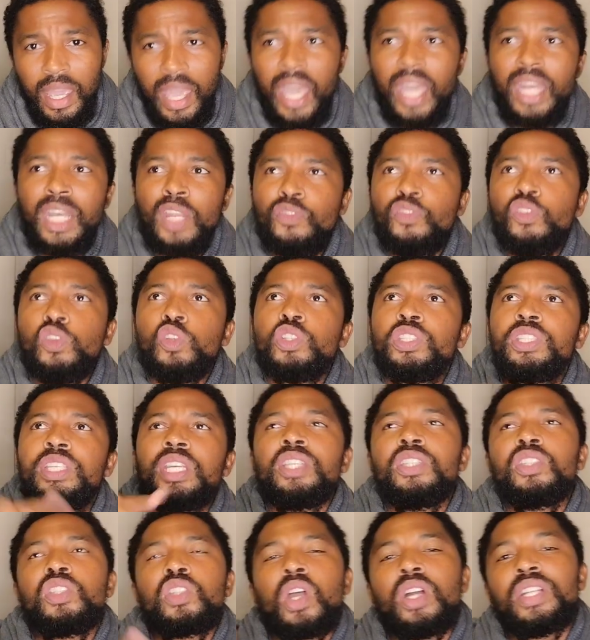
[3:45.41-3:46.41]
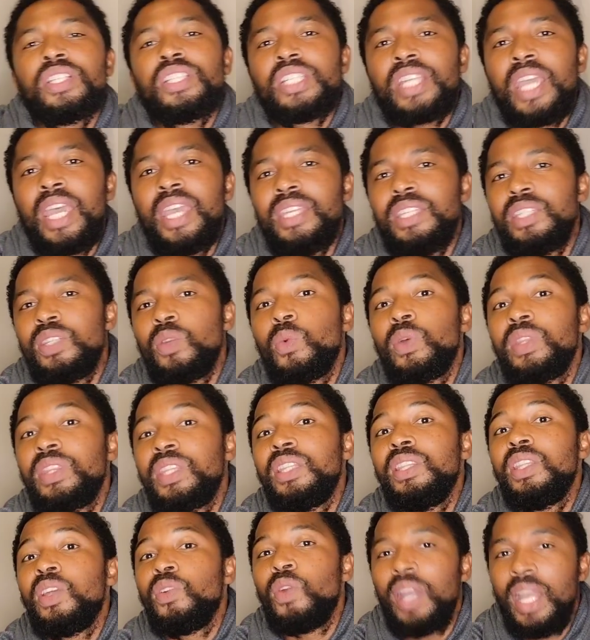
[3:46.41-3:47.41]
And if you did start changing
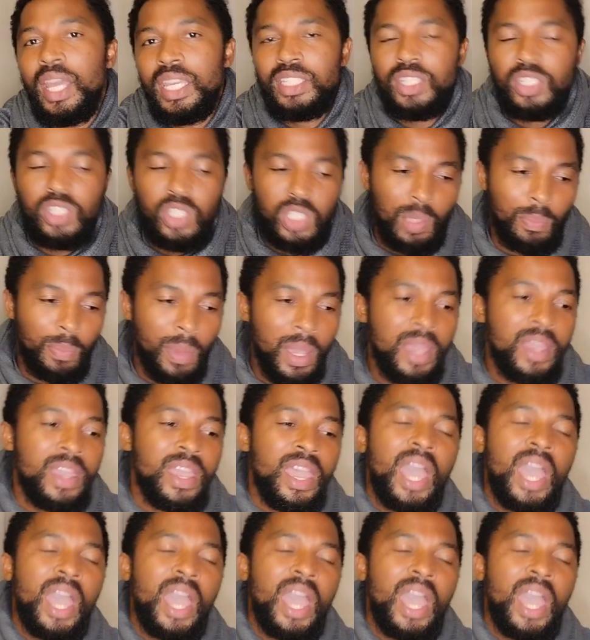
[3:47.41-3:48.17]
within the relationship,